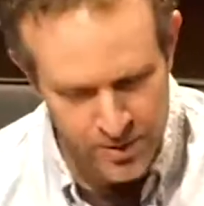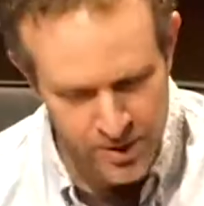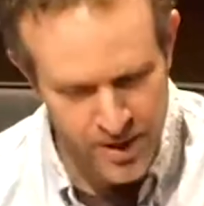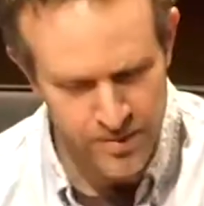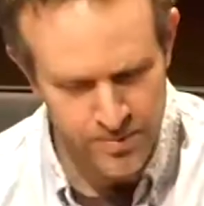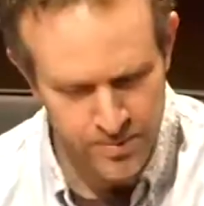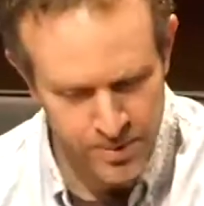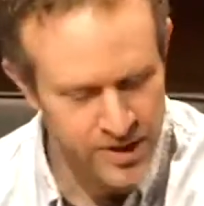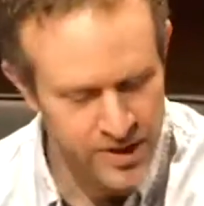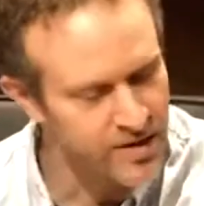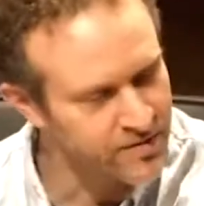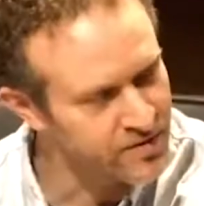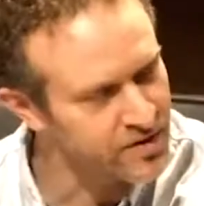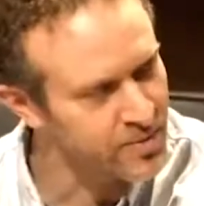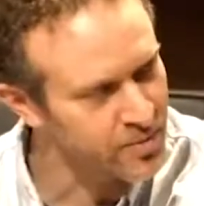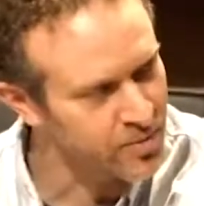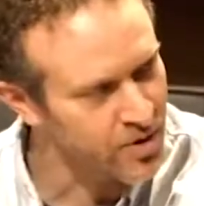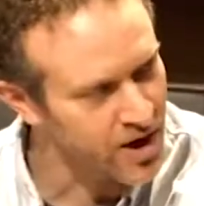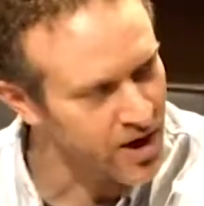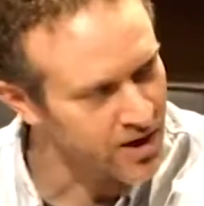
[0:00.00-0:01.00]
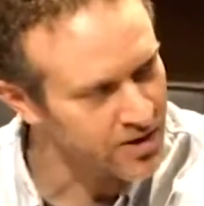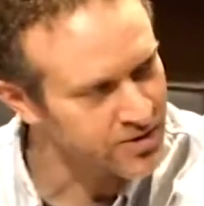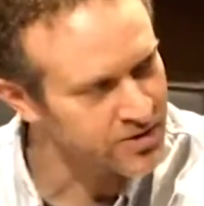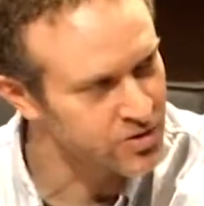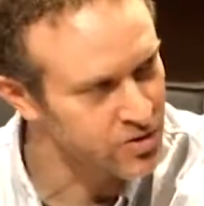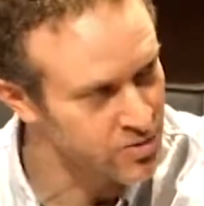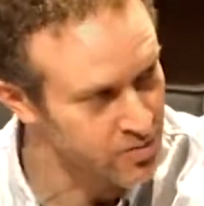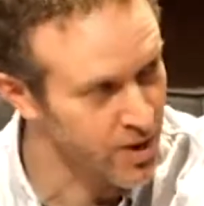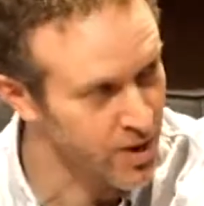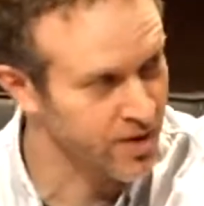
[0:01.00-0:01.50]
believed in the product,
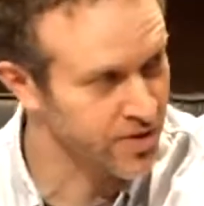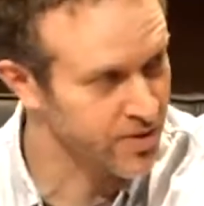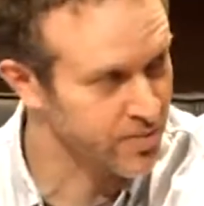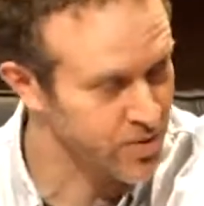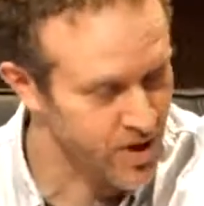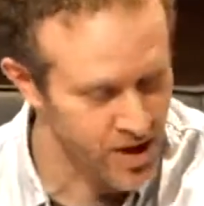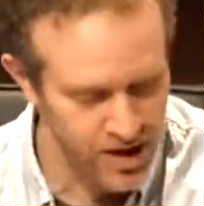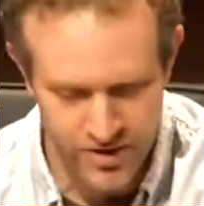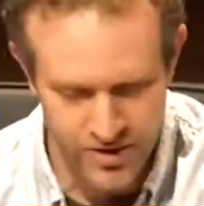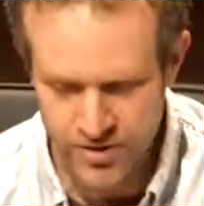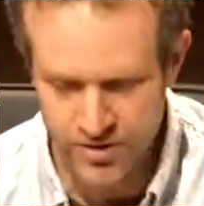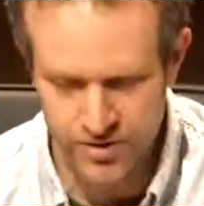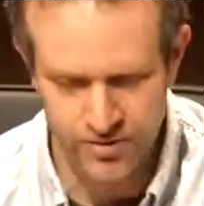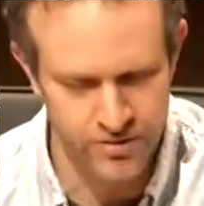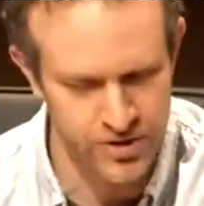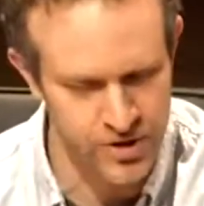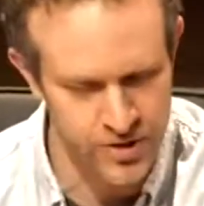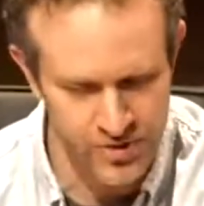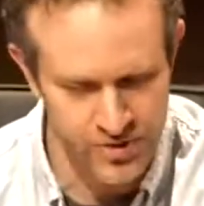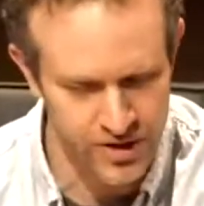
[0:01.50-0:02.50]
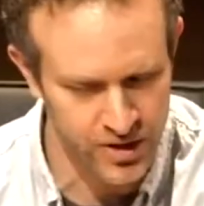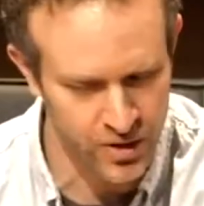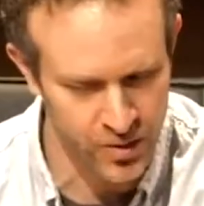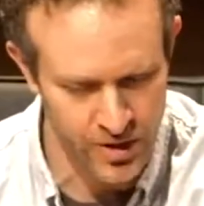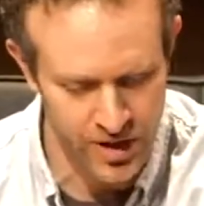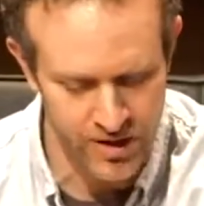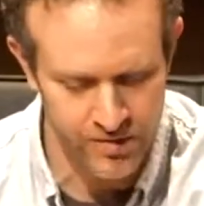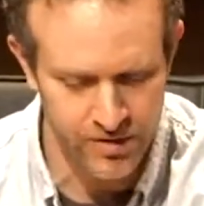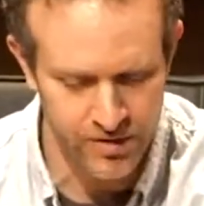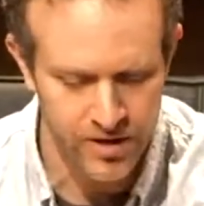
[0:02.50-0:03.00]
who bought the product or used it or
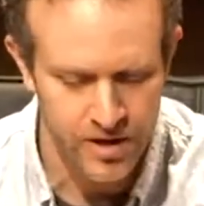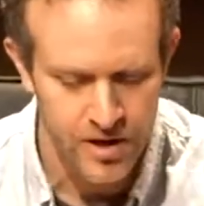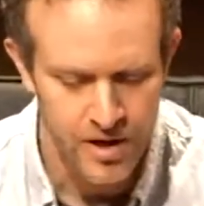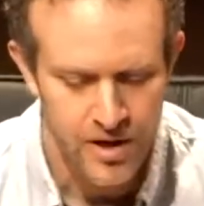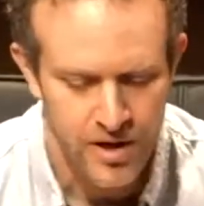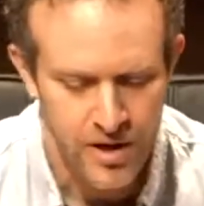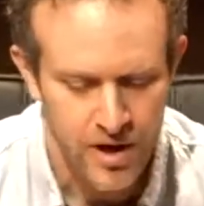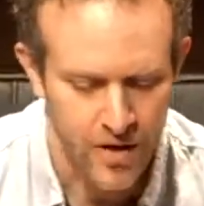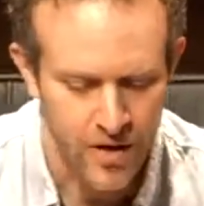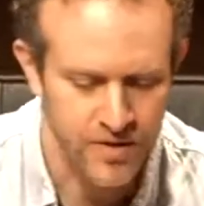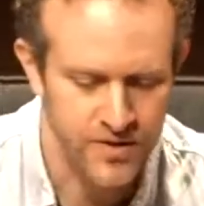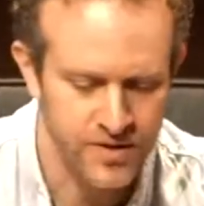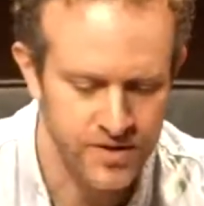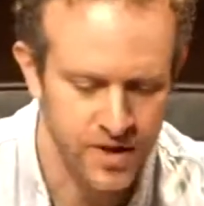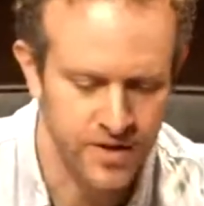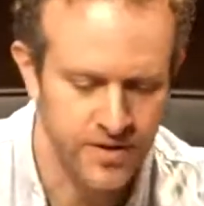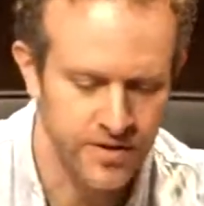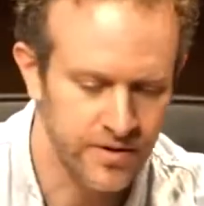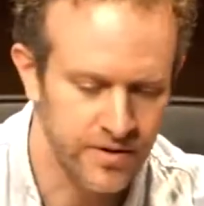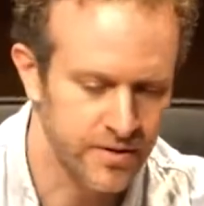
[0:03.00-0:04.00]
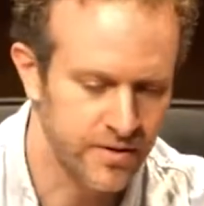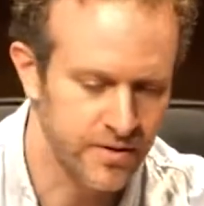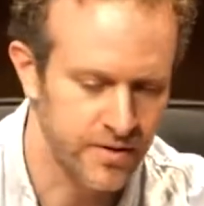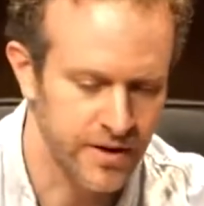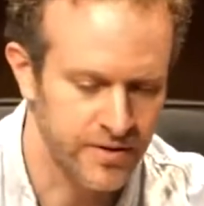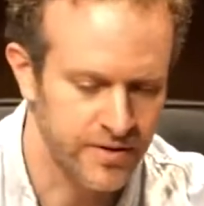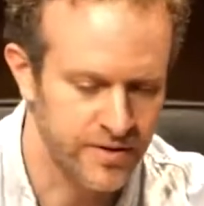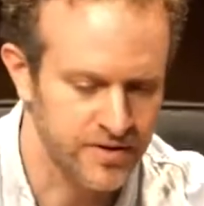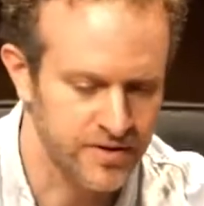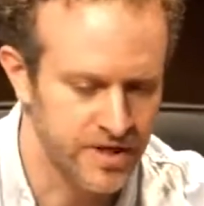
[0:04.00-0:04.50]
whatever, all of a sudden,
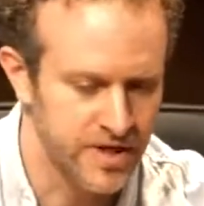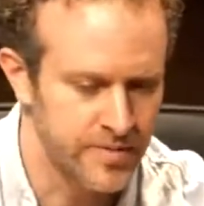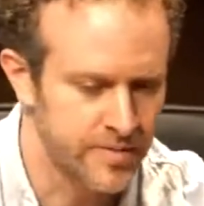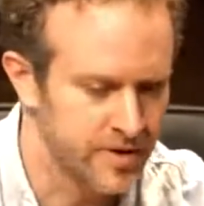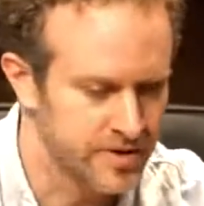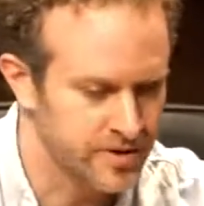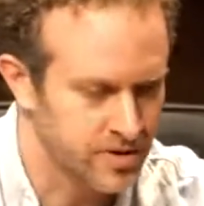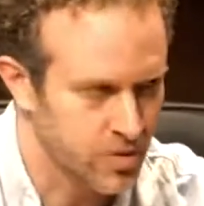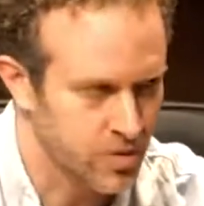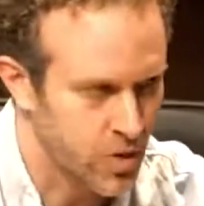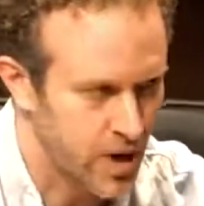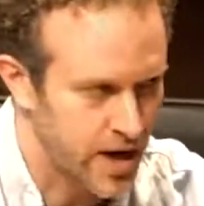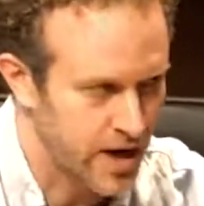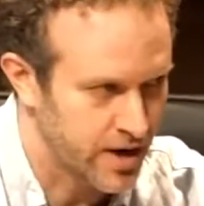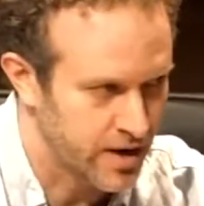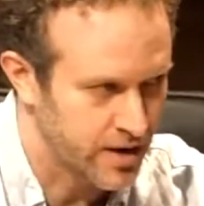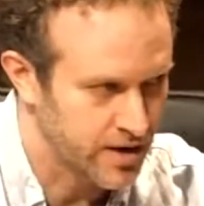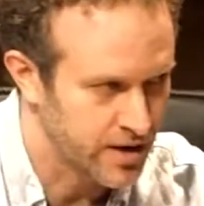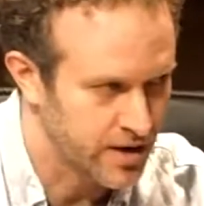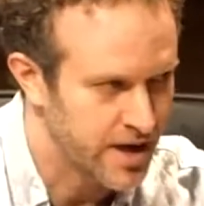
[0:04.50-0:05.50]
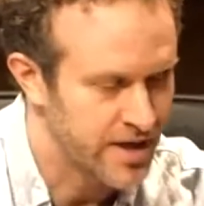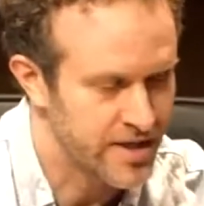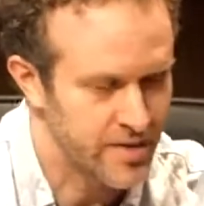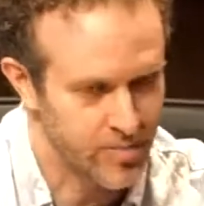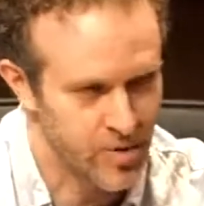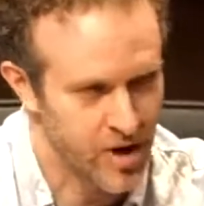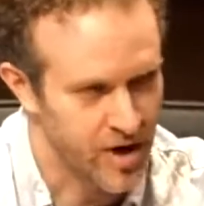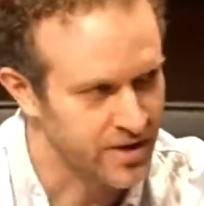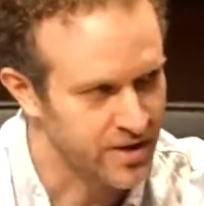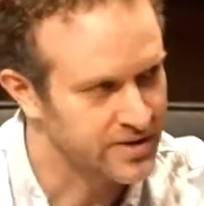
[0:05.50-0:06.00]
like, this team gets acquired, the
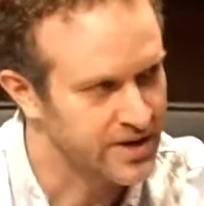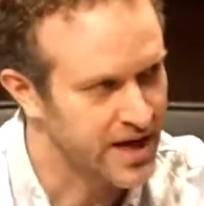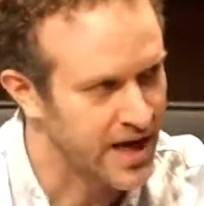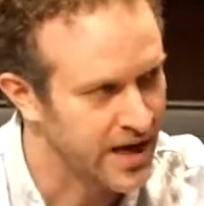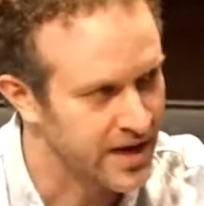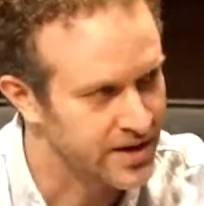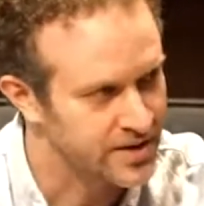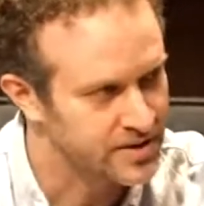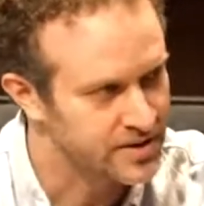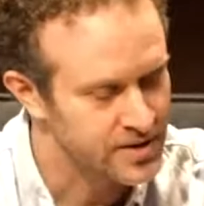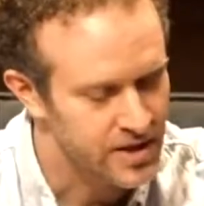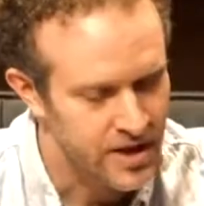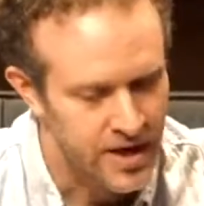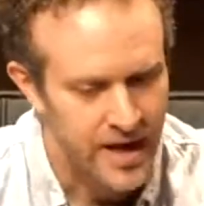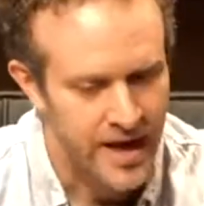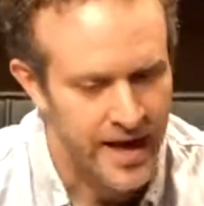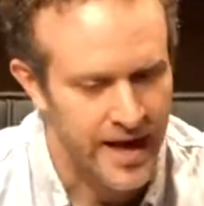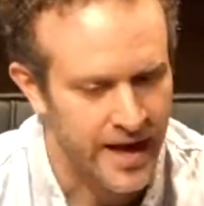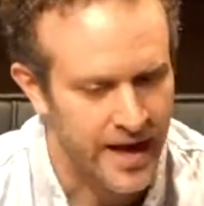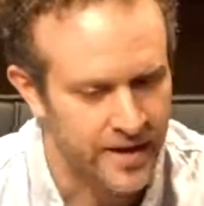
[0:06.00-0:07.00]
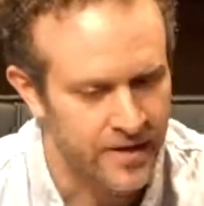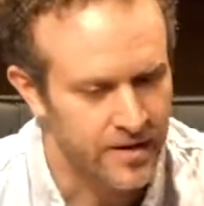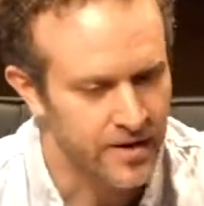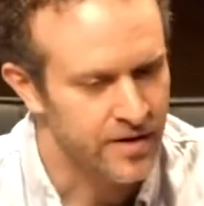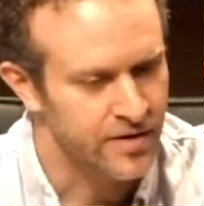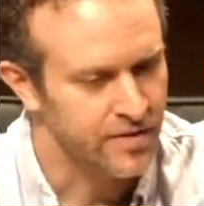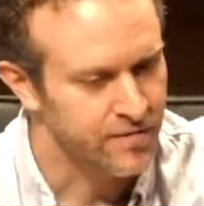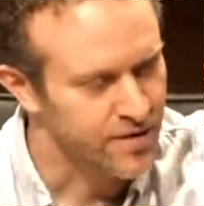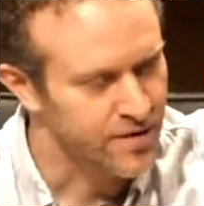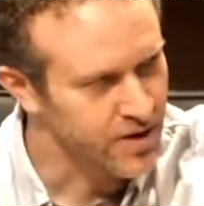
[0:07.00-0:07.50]
product dies, and
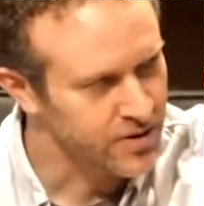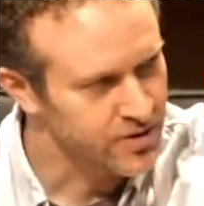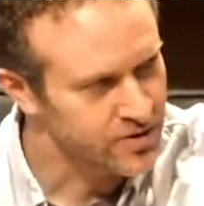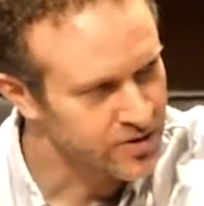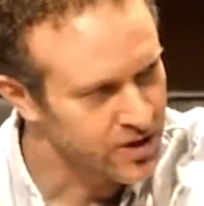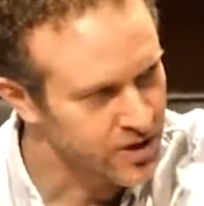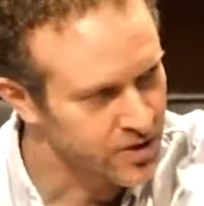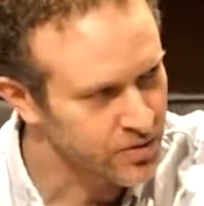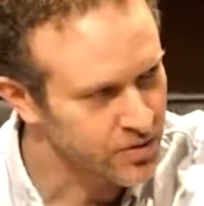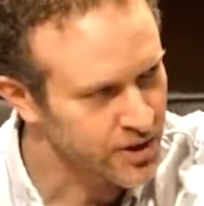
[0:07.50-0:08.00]
the founders get